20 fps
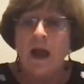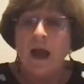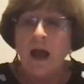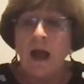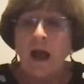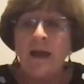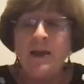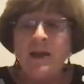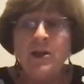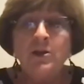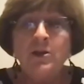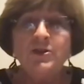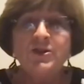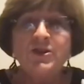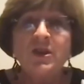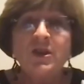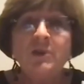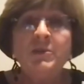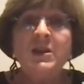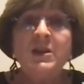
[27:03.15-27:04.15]
I hear
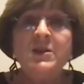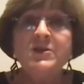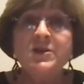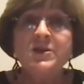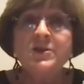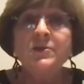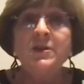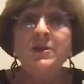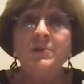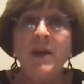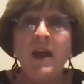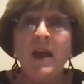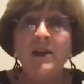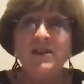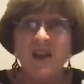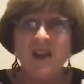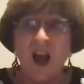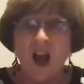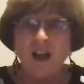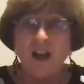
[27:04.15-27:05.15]
somebody scream
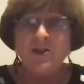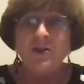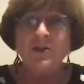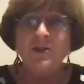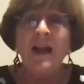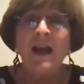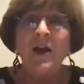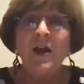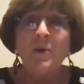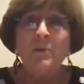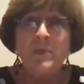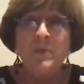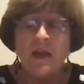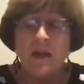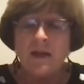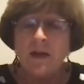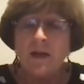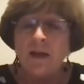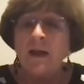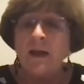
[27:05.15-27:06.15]
out, Doctor
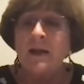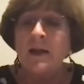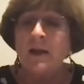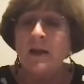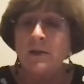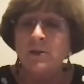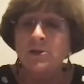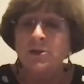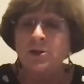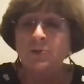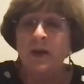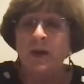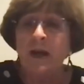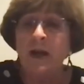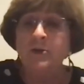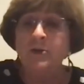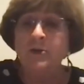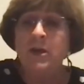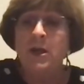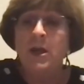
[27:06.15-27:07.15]
Almeida, and I looked
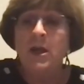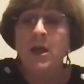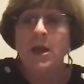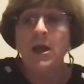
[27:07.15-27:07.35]
around,